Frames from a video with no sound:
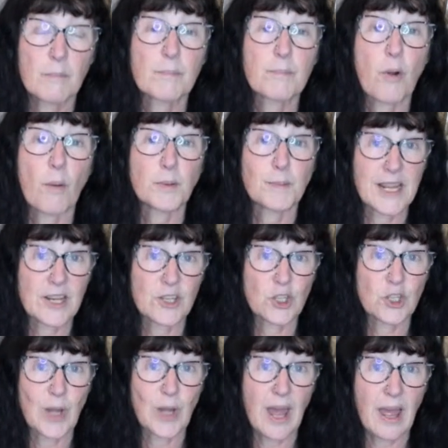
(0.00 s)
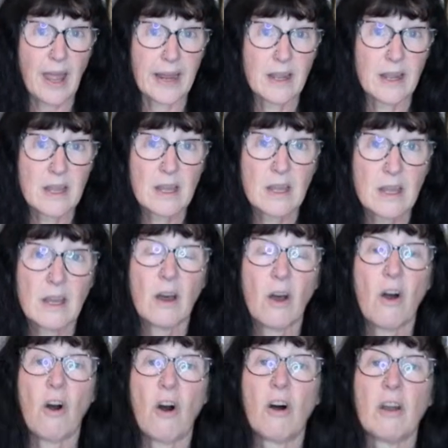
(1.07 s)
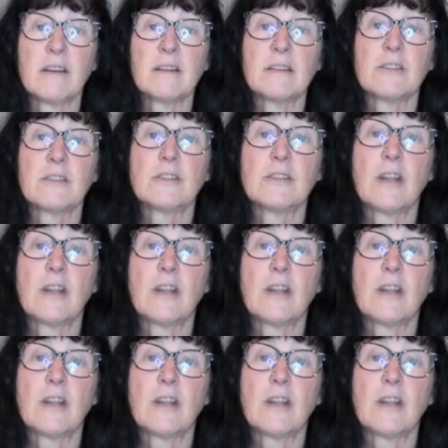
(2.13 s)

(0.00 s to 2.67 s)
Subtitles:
probably in July on